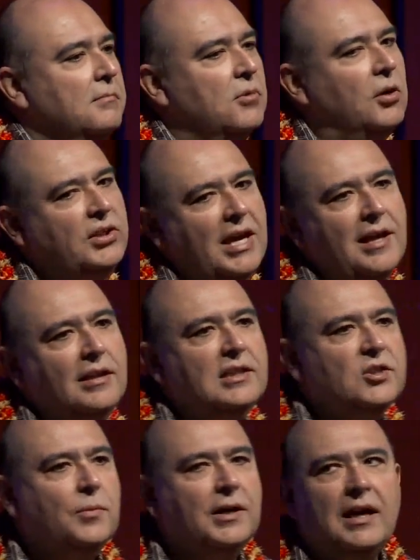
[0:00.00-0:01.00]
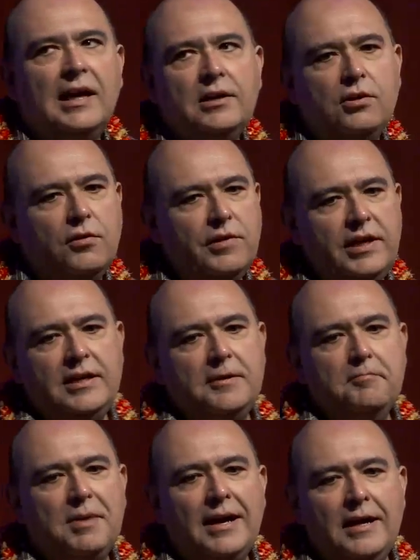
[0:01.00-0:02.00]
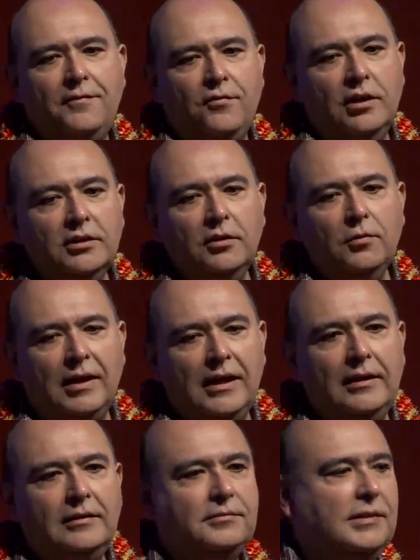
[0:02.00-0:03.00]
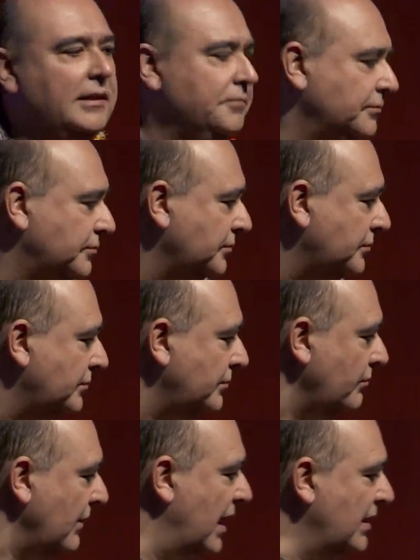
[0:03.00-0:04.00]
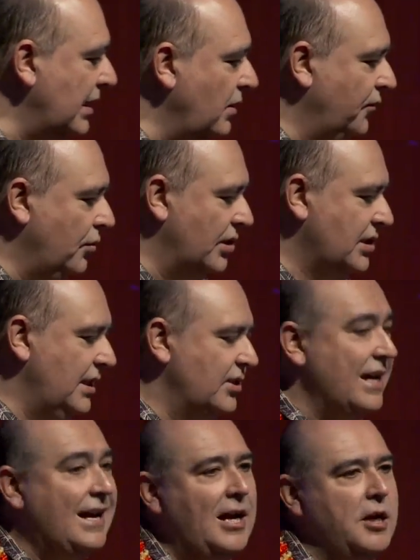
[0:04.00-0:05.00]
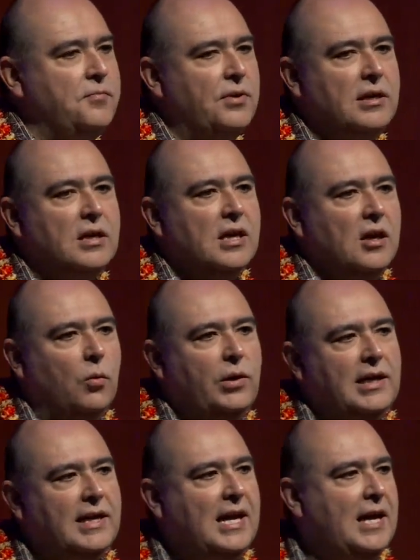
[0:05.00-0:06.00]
Hotel is where I go in and buy it for a little while, right? And then of course there's hybrid, where I